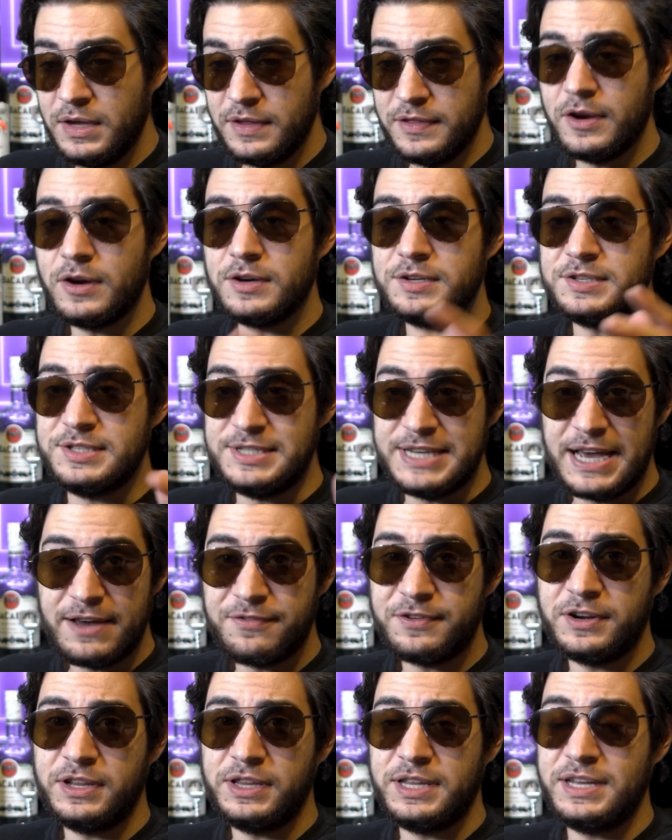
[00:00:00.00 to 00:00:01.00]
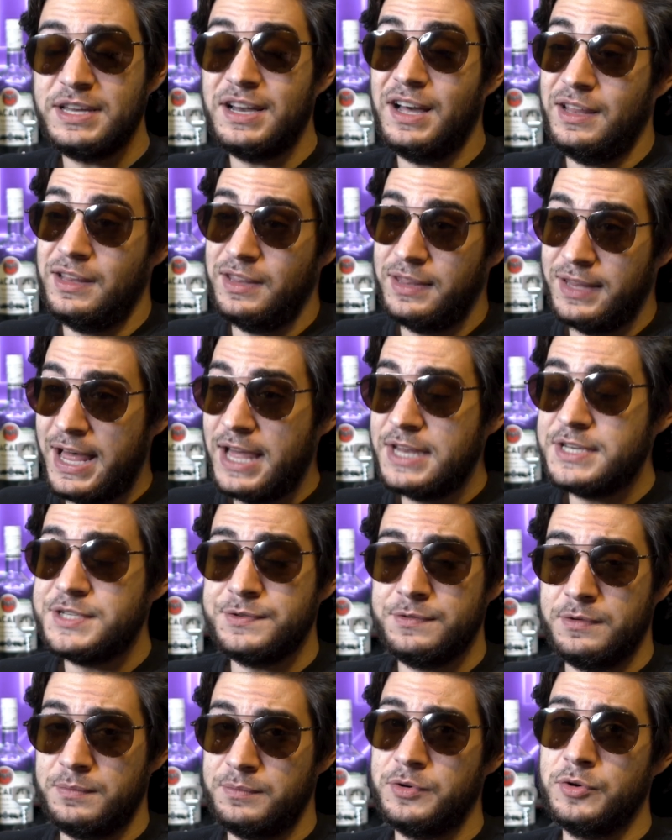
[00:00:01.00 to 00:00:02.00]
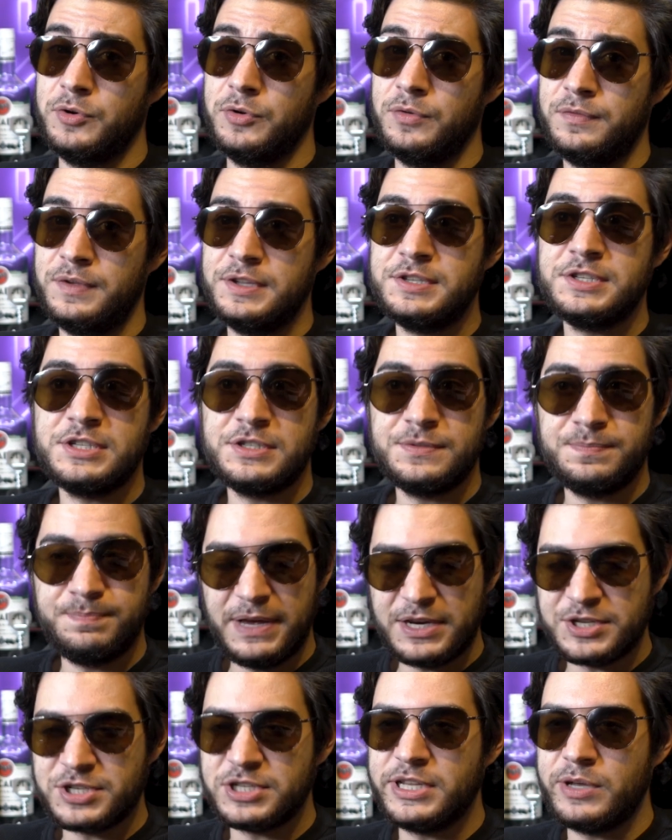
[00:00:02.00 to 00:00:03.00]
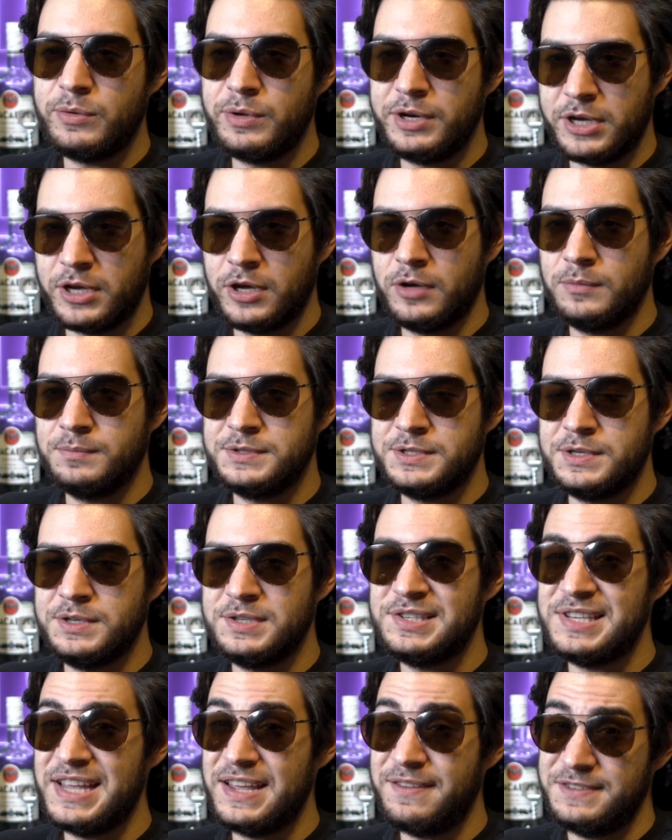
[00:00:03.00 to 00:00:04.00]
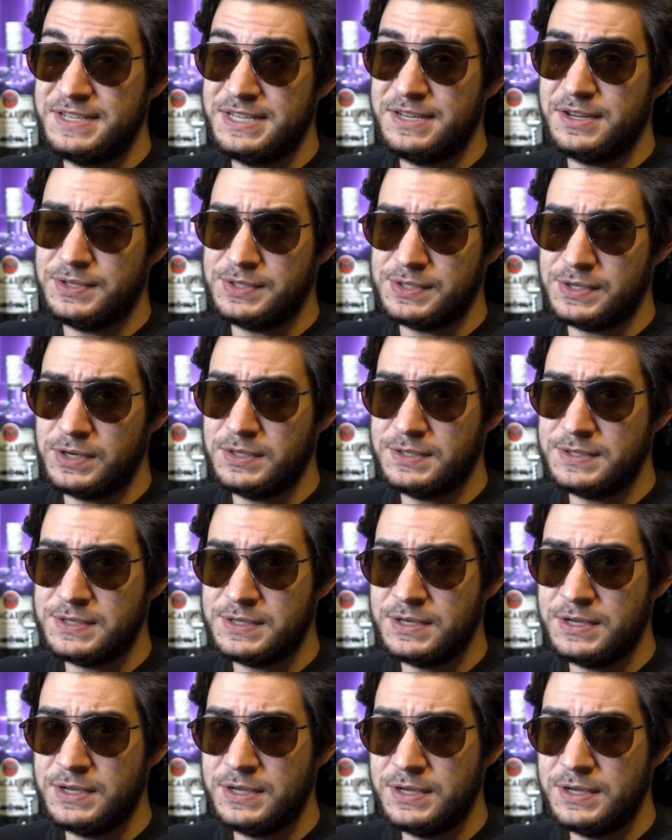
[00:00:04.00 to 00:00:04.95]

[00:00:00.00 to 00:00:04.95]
There's definitely a lot to improve, especially when it comes to safety concerns.